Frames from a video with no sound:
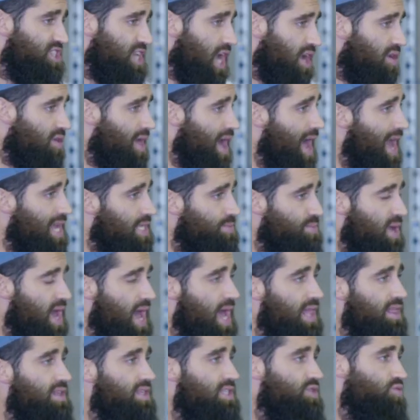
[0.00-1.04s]
cycle, I asked my
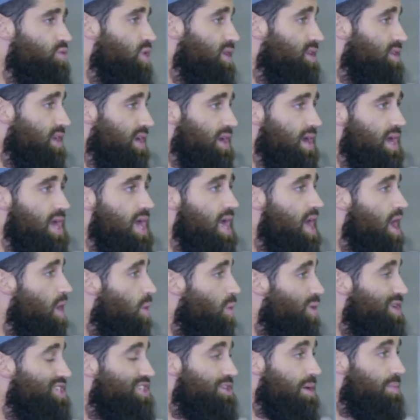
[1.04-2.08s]
athletes,
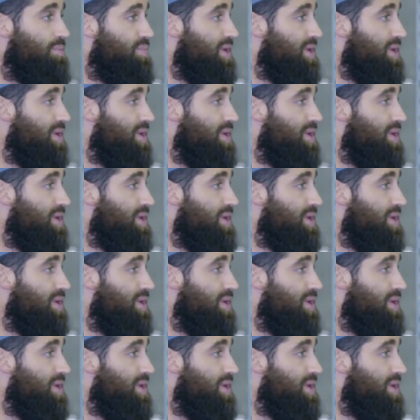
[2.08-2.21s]
what is the